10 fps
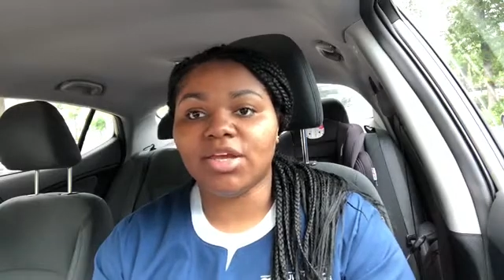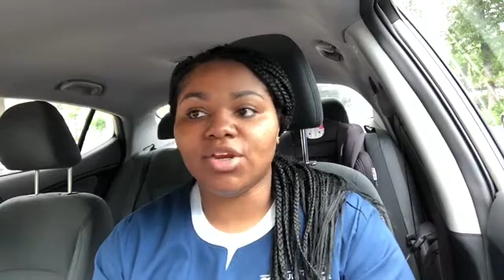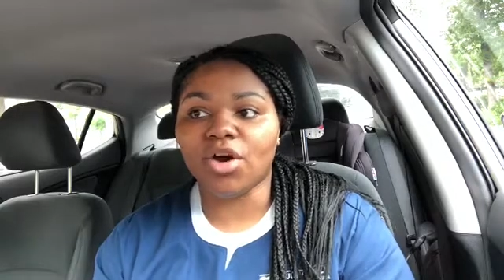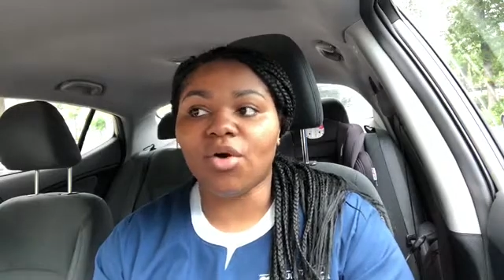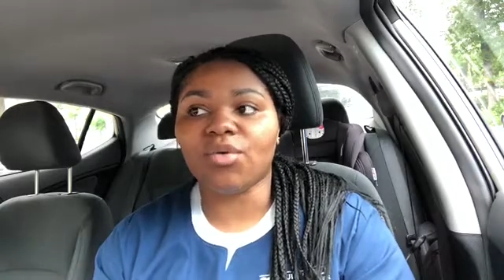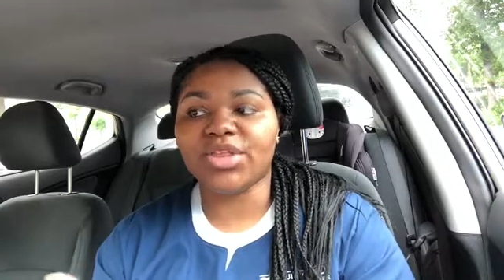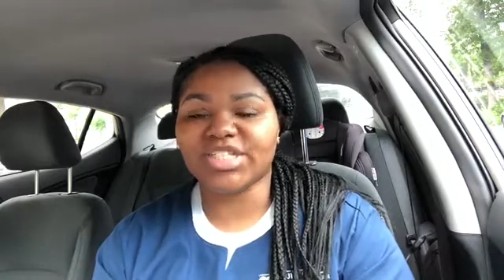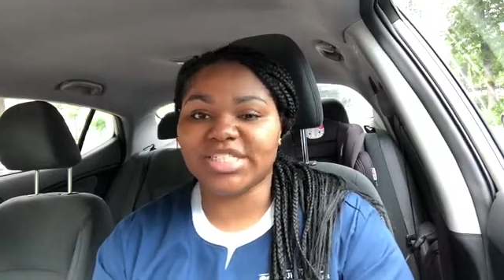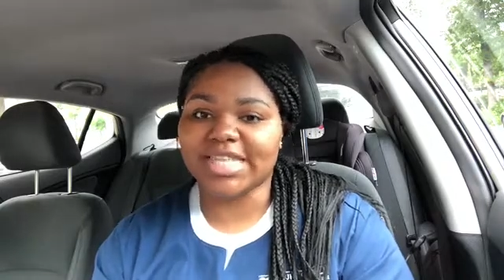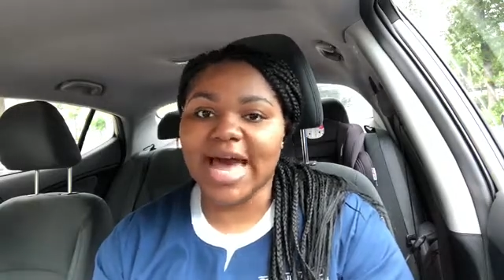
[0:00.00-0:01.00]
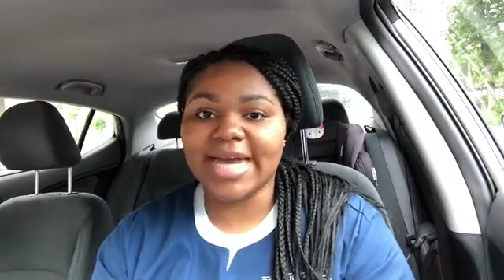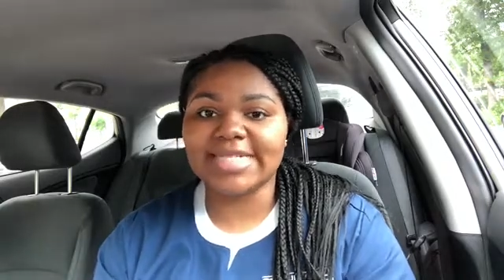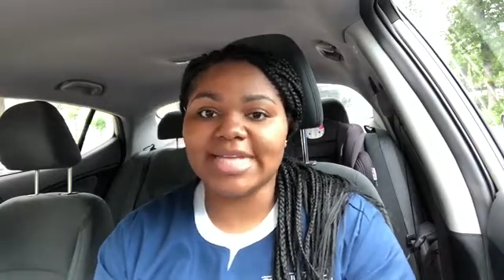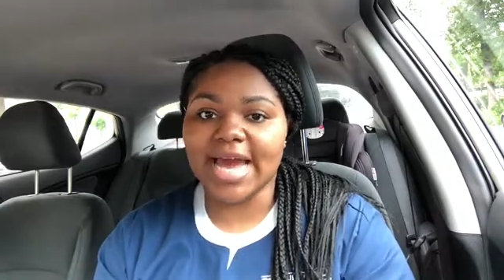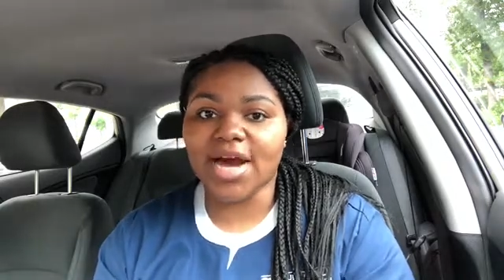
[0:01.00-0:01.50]
the
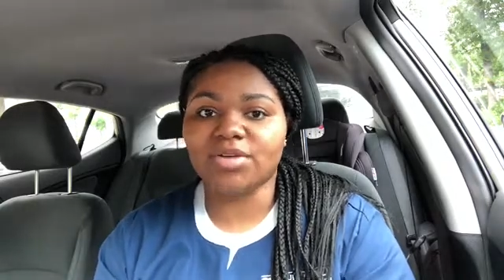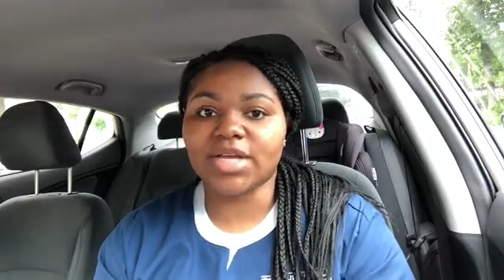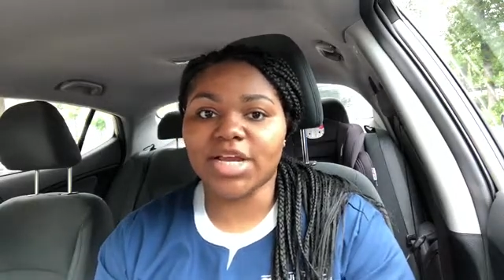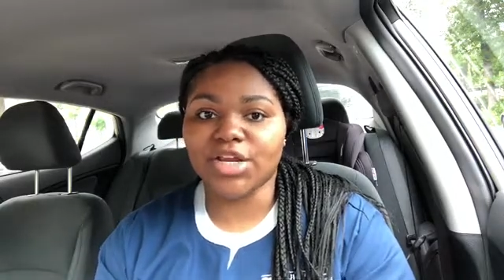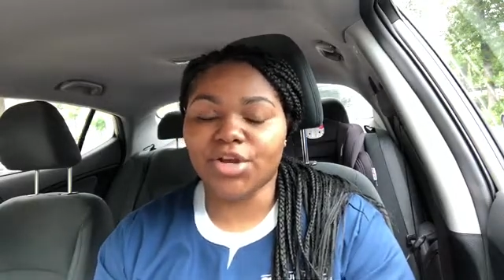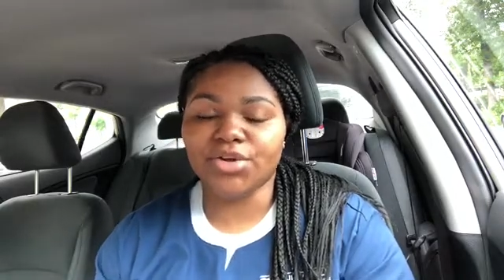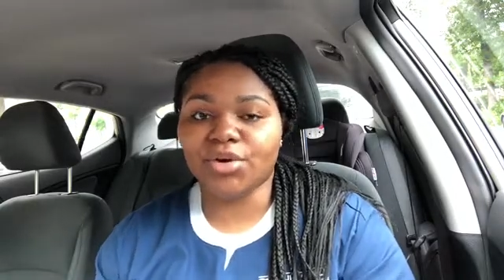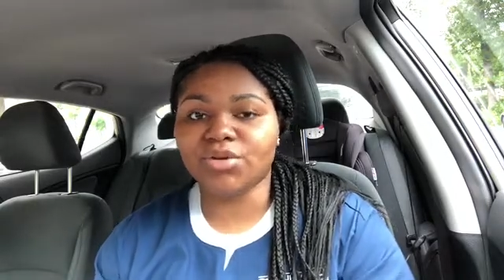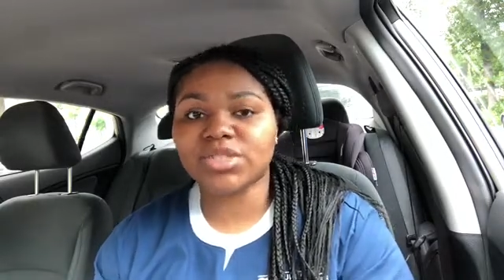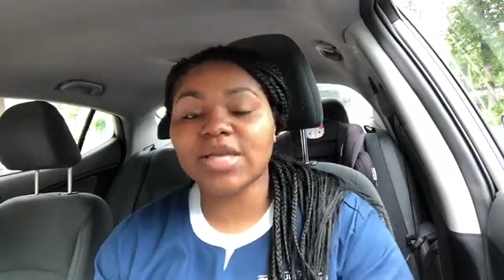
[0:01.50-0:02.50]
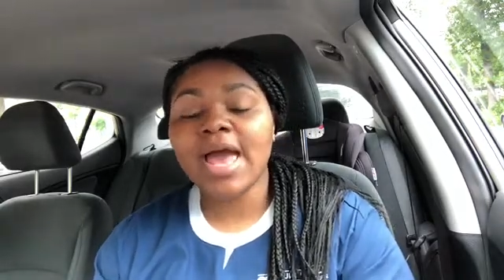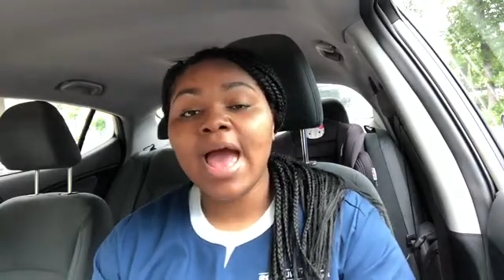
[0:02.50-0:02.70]
slide down in your notes.